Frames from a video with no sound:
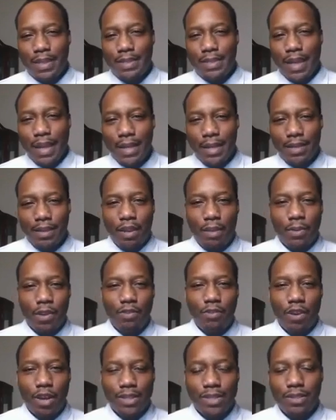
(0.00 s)
that didn't come
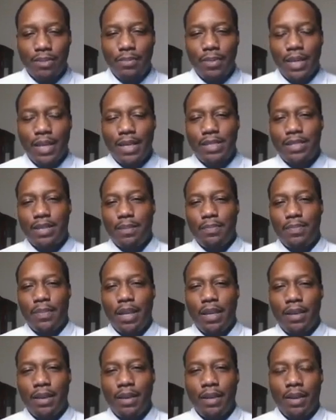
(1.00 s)
across to me as
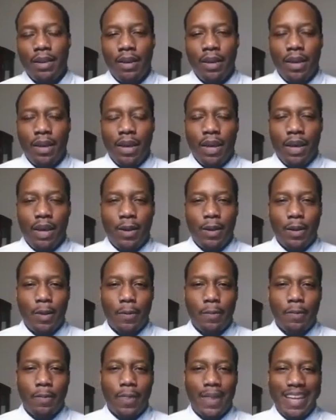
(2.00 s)
something
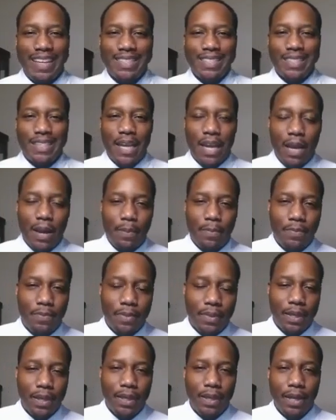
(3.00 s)
in
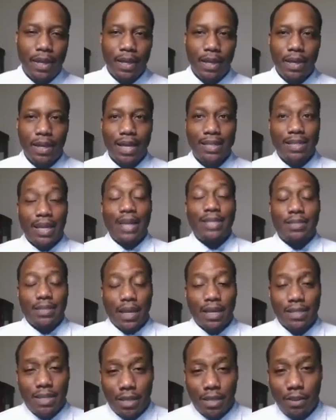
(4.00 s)
depth
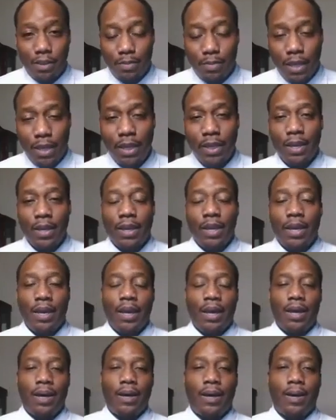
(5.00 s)
as it could be.
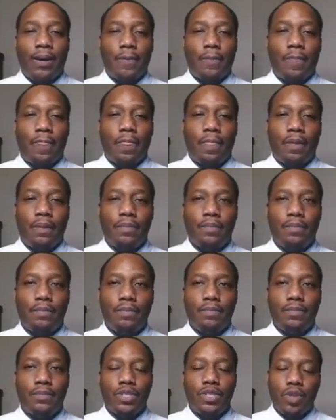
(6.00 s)

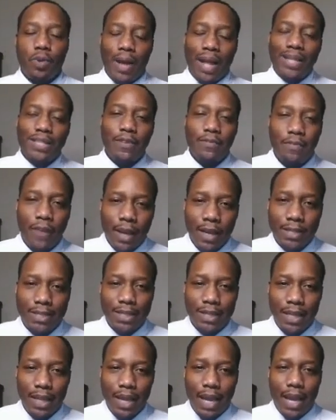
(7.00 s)
So I'll define it
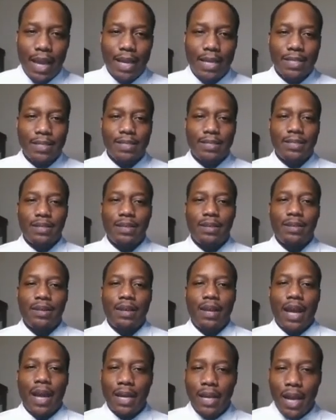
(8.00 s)
today as
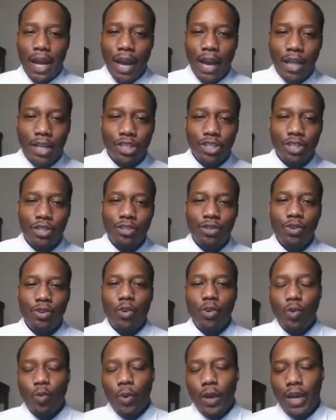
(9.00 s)
an action
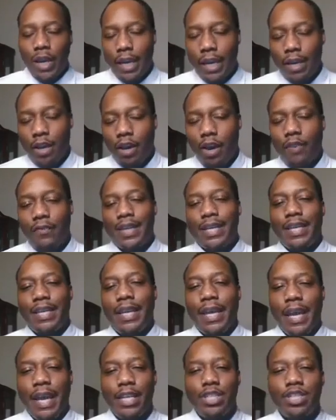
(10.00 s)
or way of
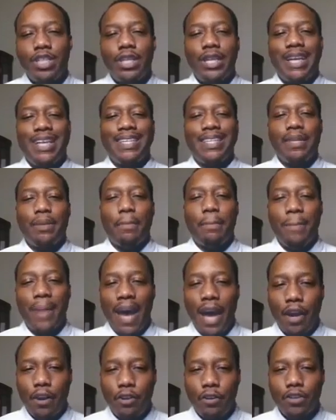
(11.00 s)
engaging in
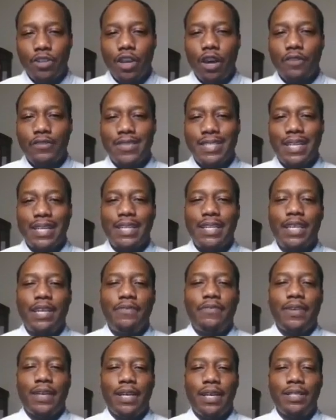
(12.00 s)
matters of
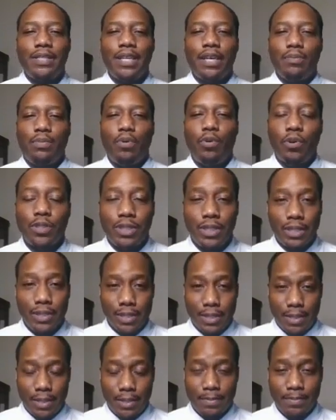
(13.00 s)
significant importance.